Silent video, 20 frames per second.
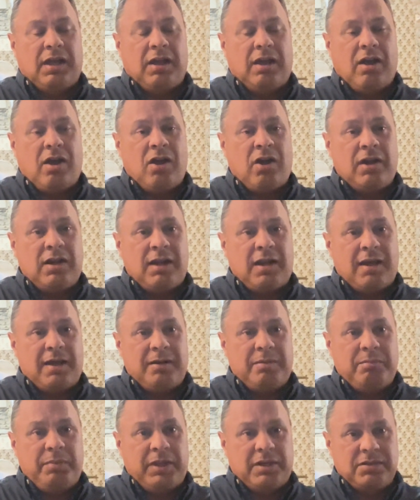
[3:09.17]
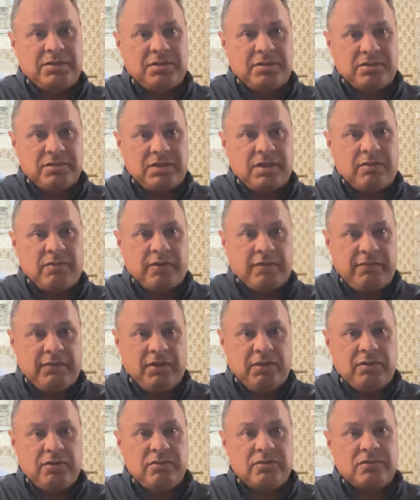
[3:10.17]
online pictures and
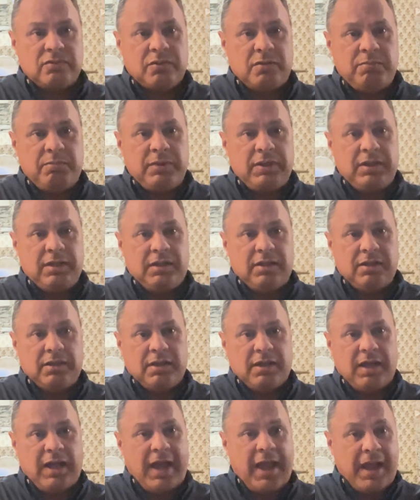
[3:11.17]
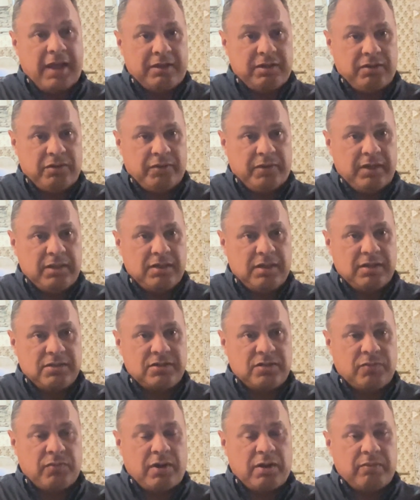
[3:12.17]
reviews would be accurate as
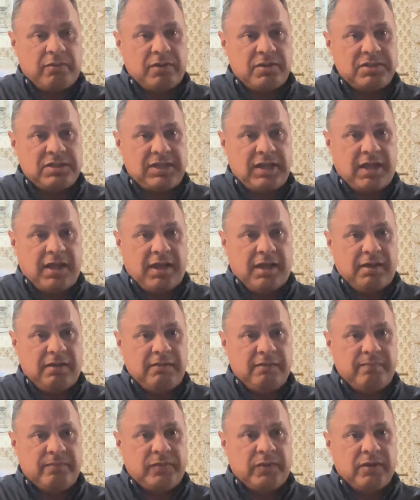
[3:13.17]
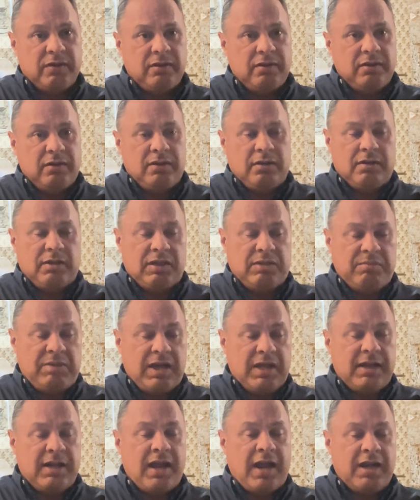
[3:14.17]
to where we're staying.
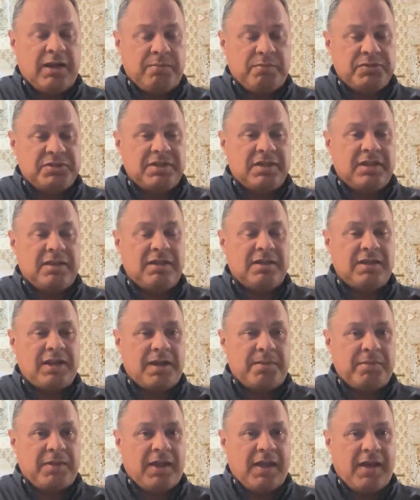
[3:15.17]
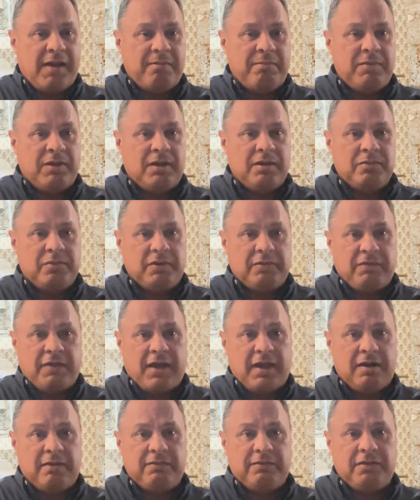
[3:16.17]
About 90% of the time they have been. We've
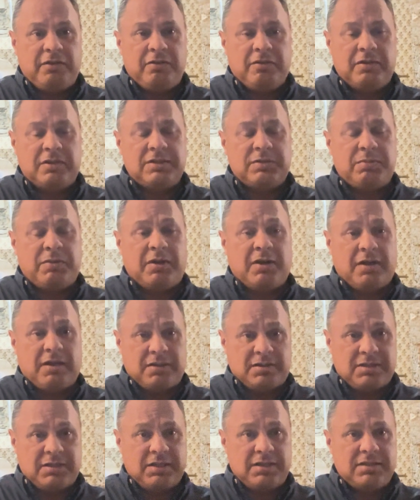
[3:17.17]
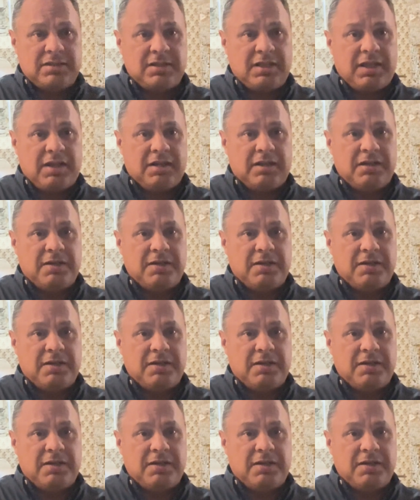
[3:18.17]
had a few experiences that